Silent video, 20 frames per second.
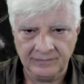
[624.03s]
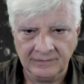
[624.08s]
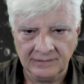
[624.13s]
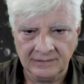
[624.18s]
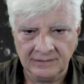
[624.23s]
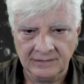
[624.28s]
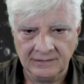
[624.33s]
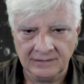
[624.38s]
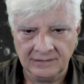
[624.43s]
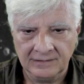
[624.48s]

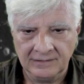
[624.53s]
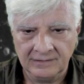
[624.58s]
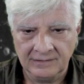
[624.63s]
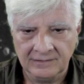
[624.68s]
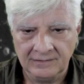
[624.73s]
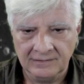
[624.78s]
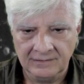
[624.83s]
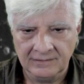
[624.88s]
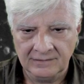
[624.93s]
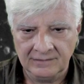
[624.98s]

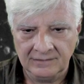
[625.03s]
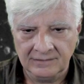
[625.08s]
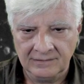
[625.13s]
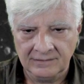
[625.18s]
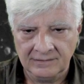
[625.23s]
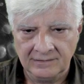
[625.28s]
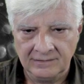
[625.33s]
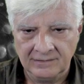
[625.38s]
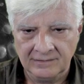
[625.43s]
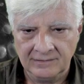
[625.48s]

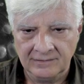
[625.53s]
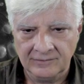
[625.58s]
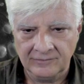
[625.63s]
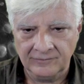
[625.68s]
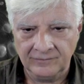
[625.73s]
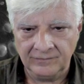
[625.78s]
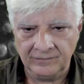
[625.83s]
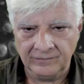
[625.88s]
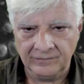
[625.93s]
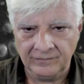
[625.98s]

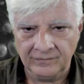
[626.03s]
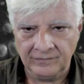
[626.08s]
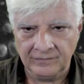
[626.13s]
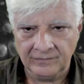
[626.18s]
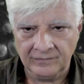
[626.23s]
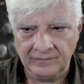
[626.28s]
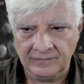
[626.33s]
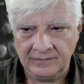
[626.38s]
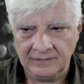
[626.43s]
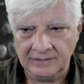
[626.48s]

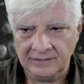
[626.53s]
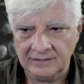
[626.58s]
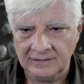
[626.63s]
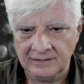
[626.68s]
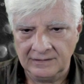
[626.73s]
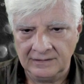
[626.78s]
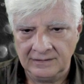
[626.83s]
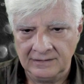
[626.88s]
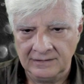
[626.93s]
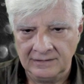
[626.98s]

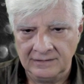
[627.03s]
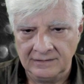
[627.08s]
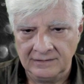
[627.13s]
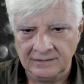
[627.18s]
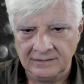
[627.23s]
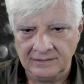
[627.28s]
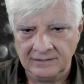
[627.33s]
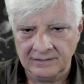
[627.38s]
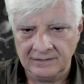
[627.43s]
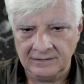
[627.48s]

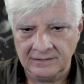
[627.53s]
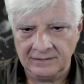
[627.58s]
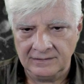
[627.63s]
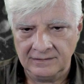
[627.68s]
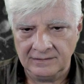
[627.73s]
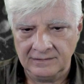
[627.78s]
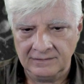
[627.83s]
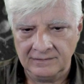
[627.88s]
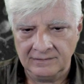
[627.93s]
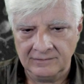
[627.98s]

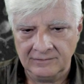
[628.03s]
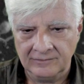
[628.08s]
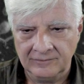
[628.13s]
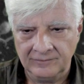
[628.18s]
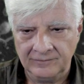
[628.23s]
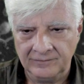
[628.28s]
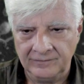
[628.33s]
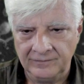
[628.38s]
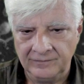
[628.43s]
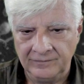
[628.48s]

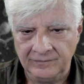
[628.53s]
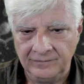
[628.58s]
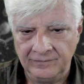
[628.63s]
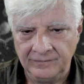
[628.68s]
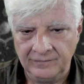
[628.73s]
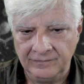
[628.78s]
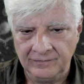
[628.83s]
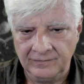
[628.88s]
Nothing is said.